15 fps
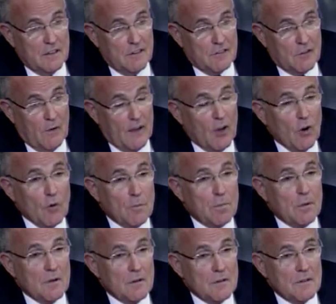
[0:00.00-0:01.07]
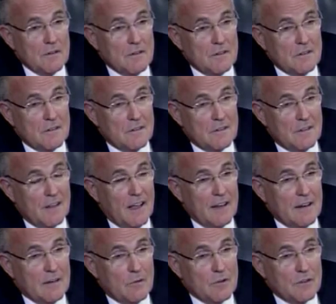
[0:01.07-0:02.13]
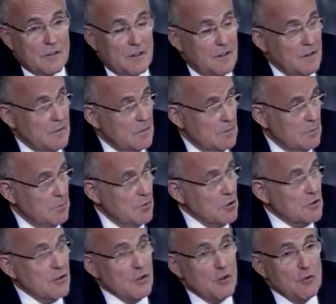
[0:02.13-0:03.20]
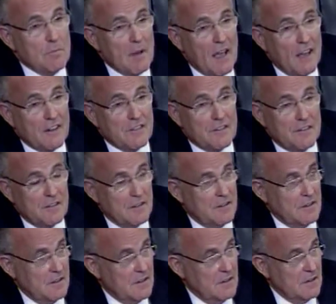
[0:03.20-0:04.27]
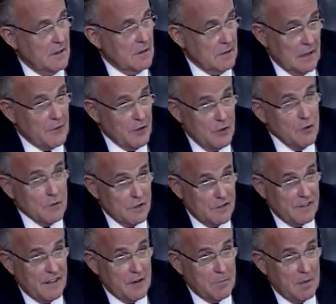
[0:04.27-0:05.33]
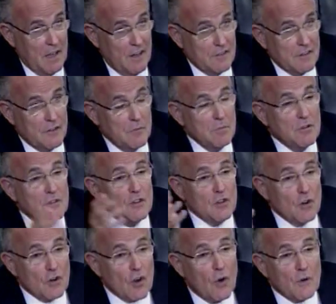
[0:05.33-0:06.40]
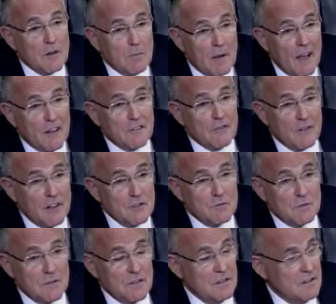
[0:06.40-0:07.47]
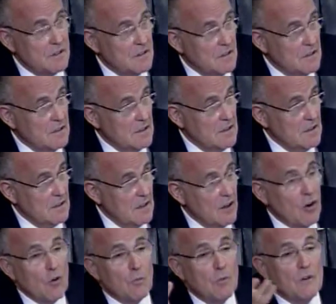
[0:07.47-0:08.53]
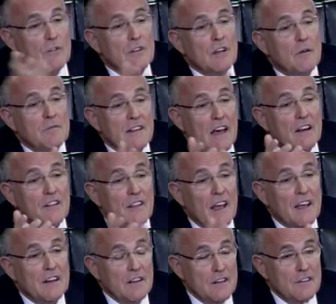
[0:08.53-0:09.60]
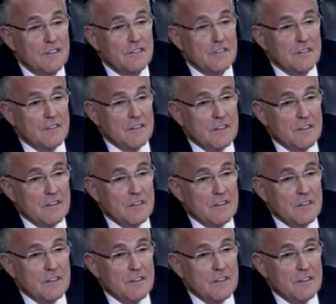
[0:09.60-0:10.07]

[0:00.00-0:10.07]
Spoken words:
So I hope that with the bill that you passed, not that you, the Senate passed, and the bill that you're going to pass eventually, I hope what comes out of that is,